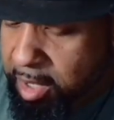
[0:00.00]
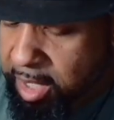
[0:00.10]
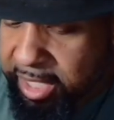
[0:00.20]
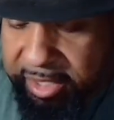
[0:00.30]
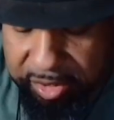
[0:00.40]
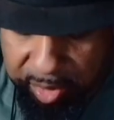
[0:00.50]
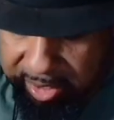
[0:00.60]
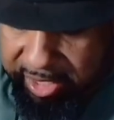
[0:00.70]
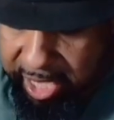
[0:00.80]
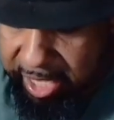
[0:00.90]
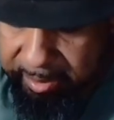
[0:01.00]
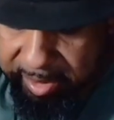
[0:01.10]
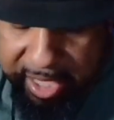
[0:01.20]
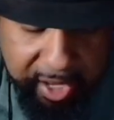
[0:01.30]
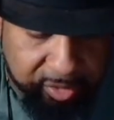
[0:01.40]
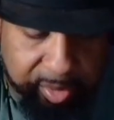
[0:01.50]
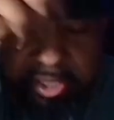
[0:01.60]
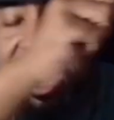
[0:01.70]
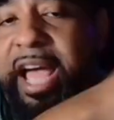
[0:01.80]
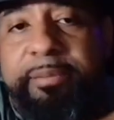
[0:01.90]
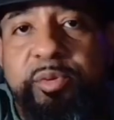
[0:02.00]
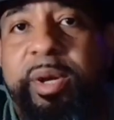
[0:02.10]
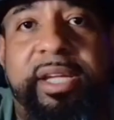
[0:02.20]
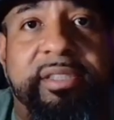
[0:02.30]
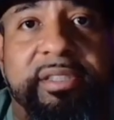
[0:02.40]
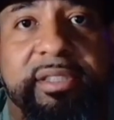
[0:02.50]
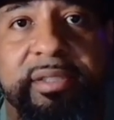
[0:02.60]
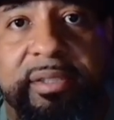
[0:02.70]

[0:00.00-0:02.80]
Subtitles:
east, three times south, three times west.